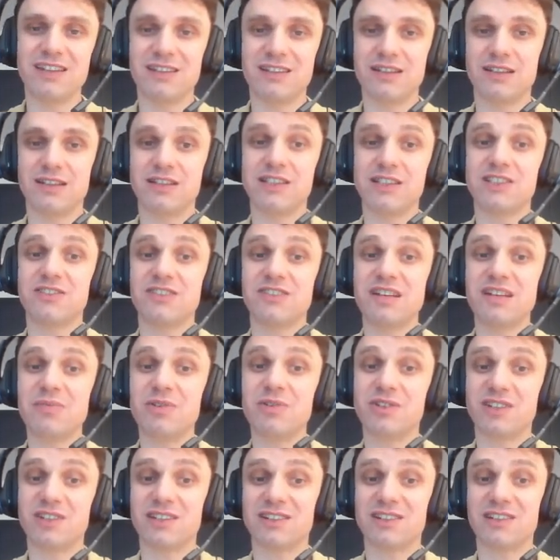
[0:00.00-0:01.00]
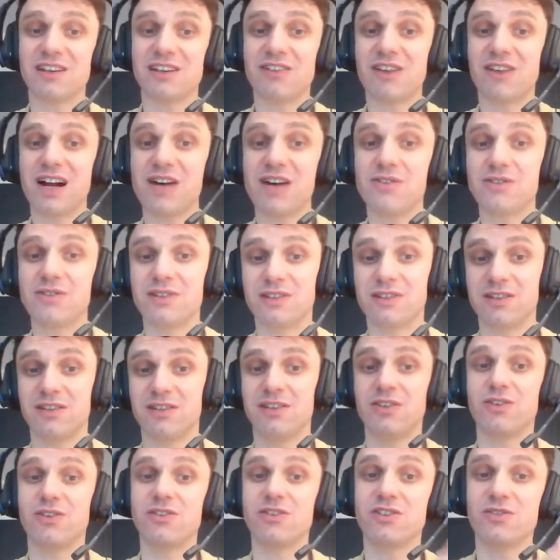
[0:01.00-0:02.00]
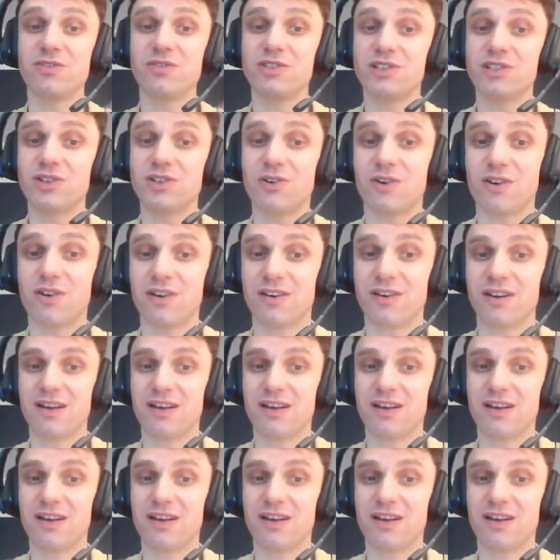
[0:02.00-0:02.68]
distributed around your true score,